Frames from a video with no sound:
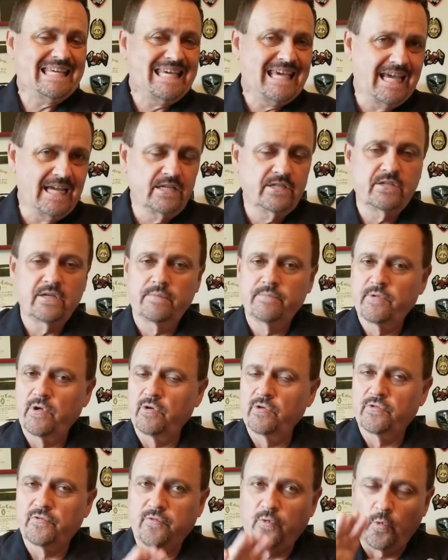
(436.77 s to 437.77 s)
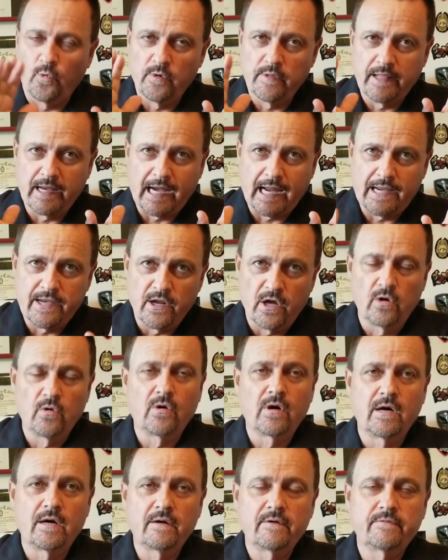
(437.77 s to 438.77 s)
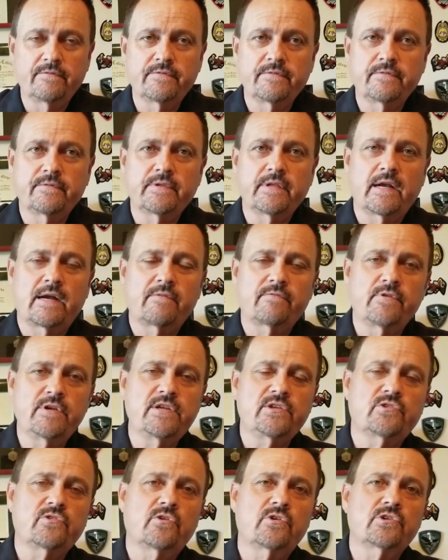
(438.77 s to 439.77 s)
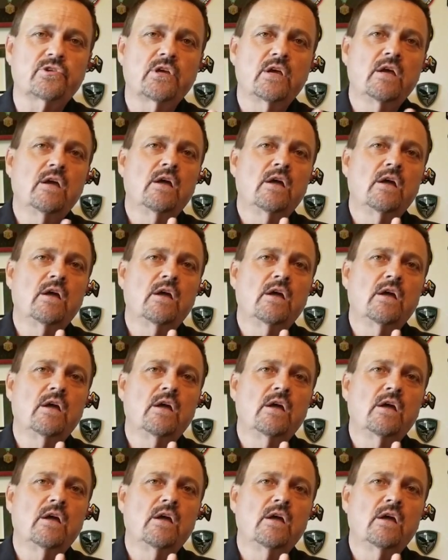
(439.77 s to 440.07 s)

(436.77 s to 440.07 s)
Kingdom, those four that I know of that I've researched,